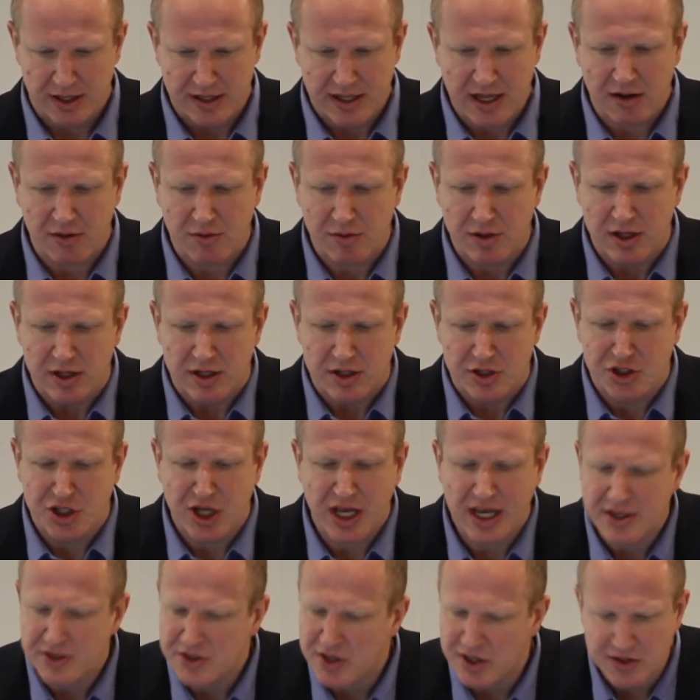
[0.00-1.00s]
Now,
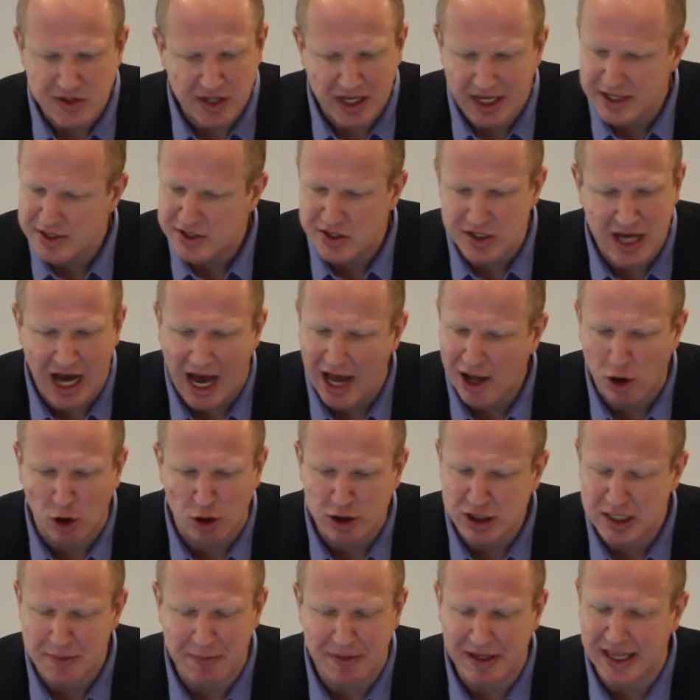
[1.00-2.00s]
Jesus is not
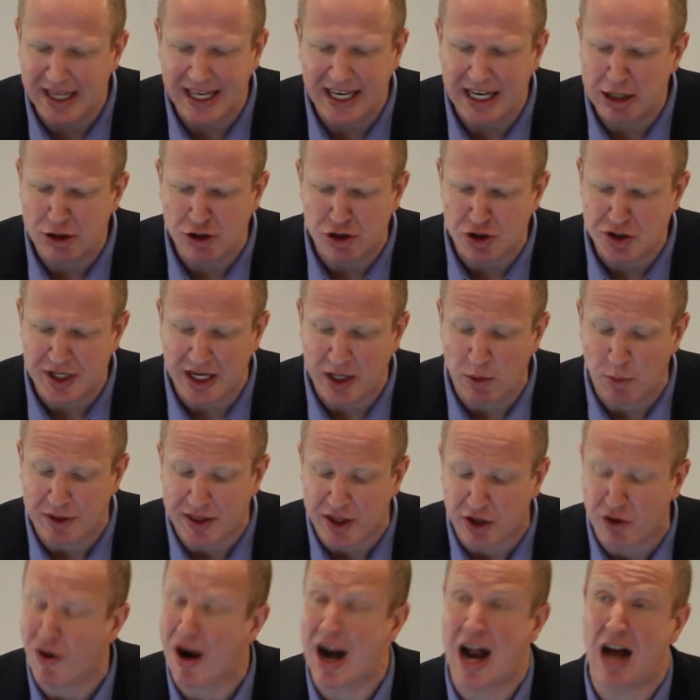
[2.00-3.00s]
ultimately interested in
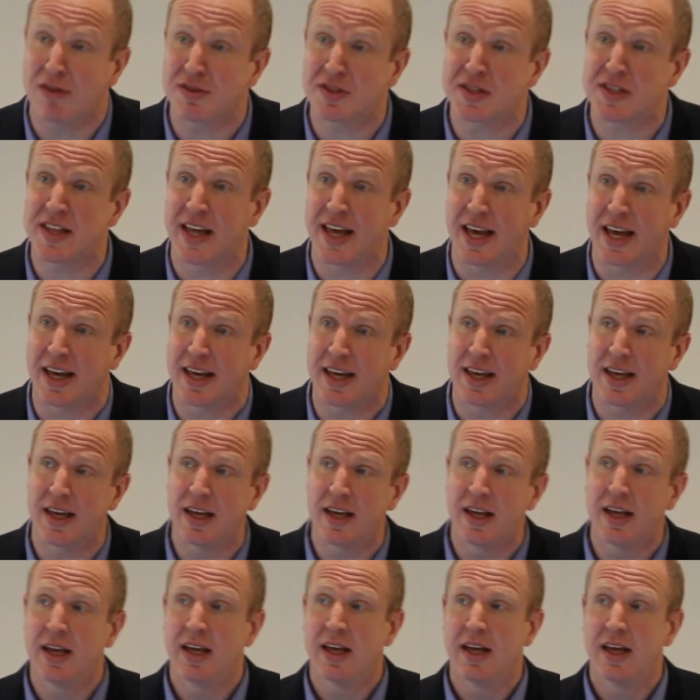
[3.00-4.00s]
what the crowds think.
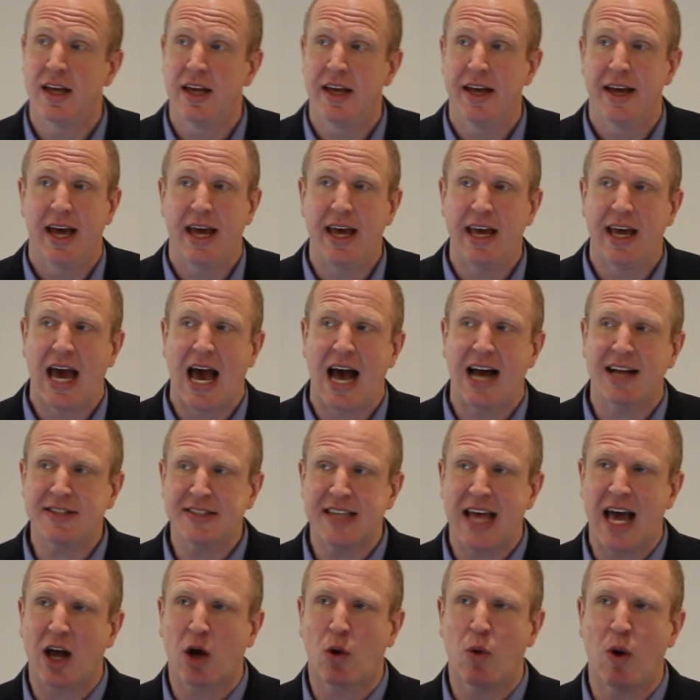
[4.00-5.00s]
He
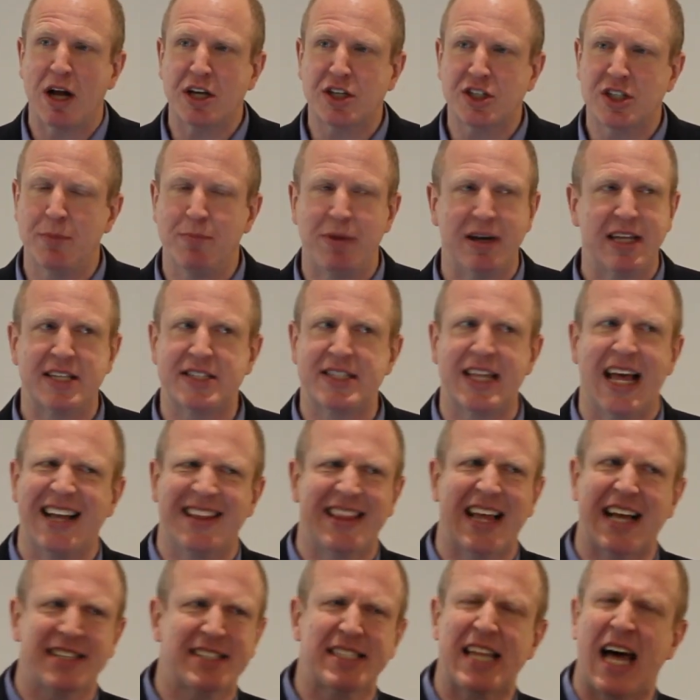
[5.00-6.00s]
asked that question, but
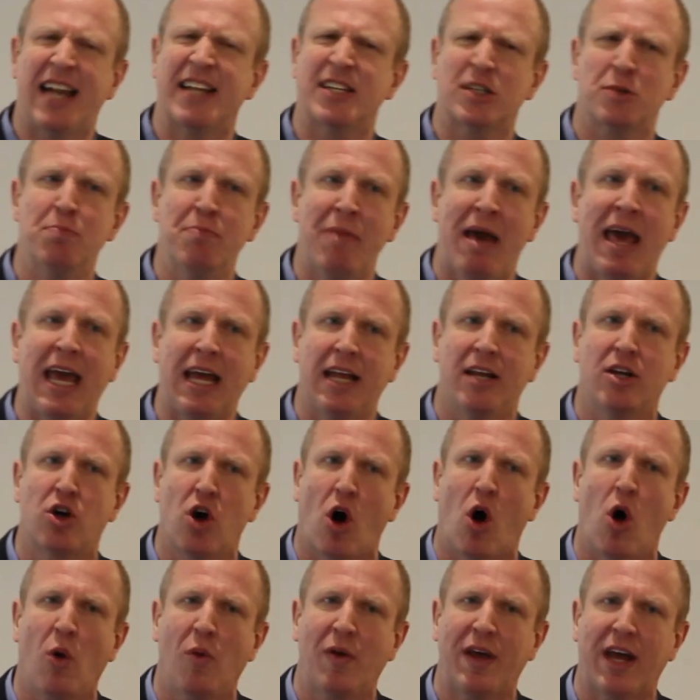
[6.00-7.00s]
that's not his main
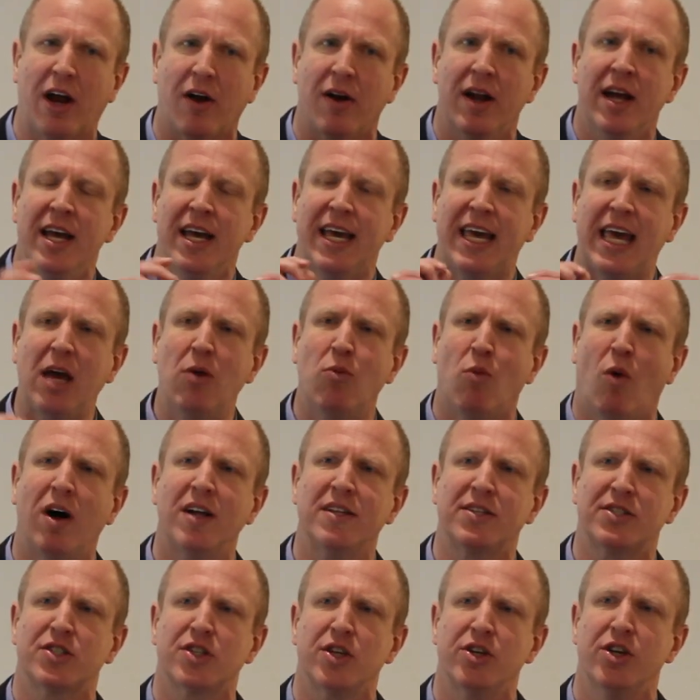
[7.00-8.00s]
goal here. He
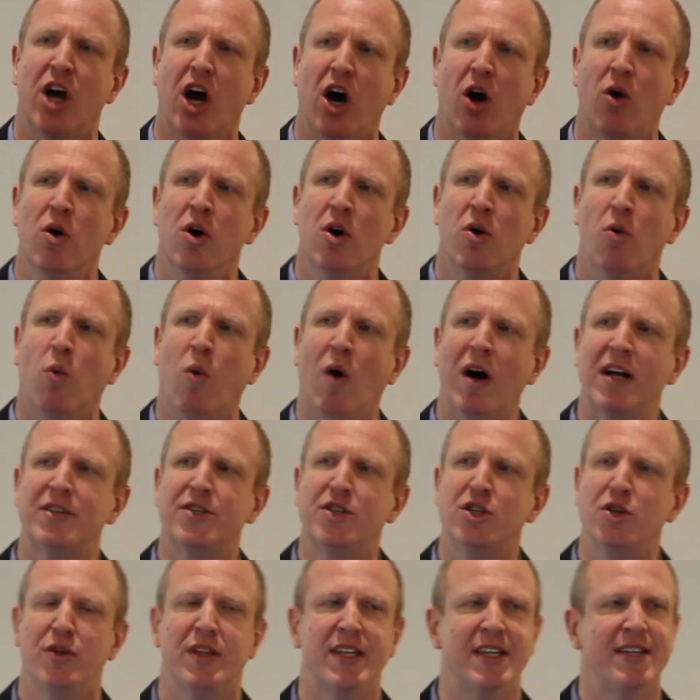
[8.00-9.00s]
wants to know,
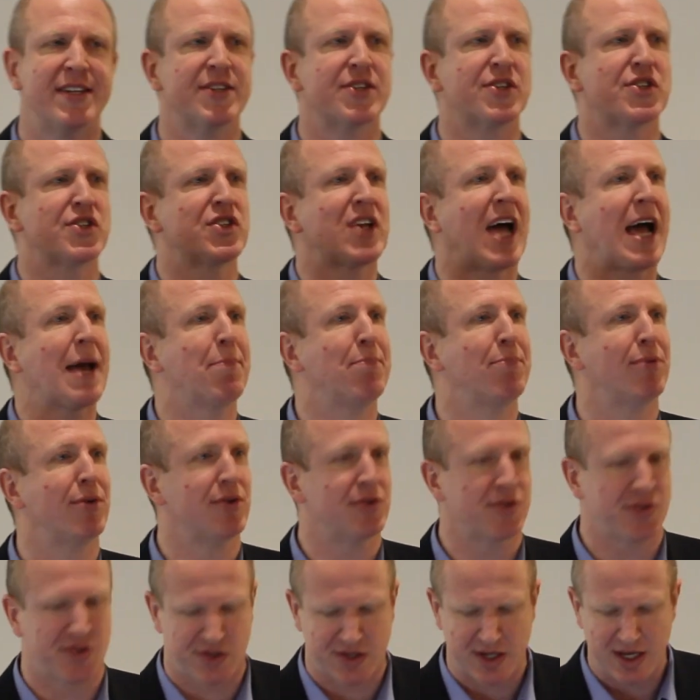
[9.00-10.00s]
what do the
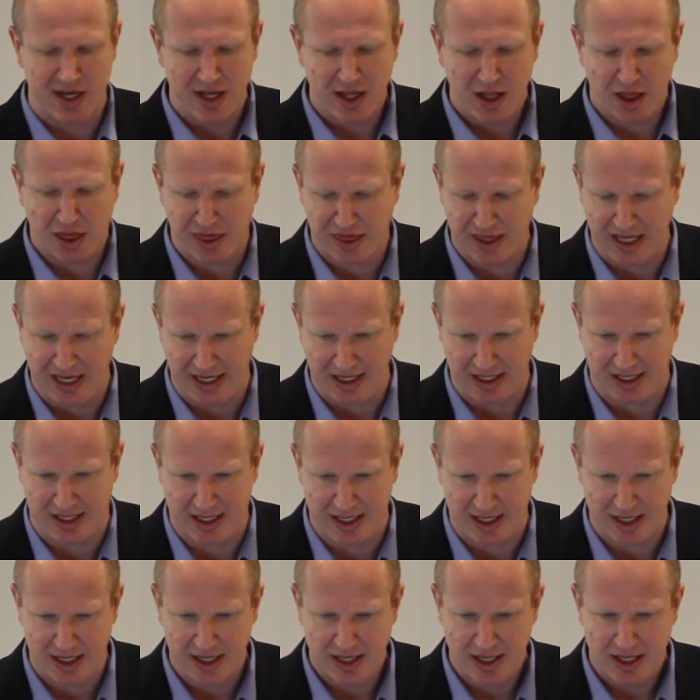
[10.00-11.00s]
disciples
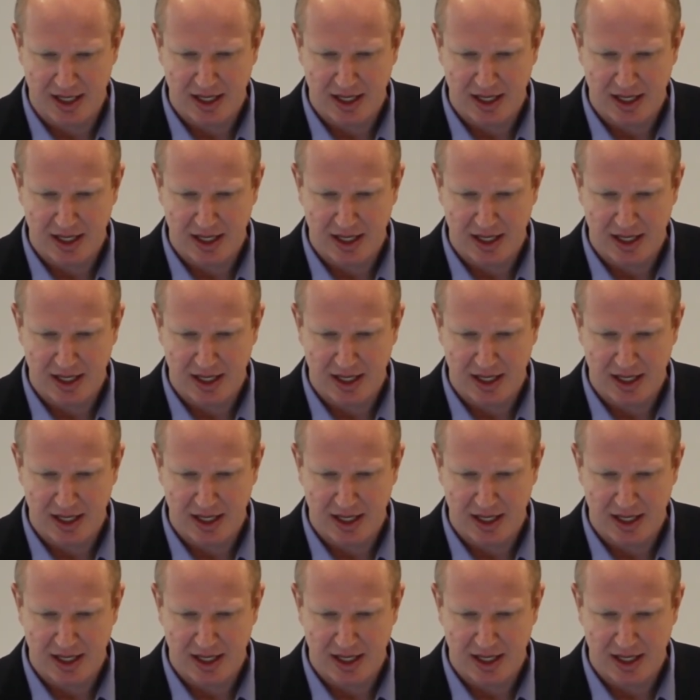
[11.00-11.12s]
think?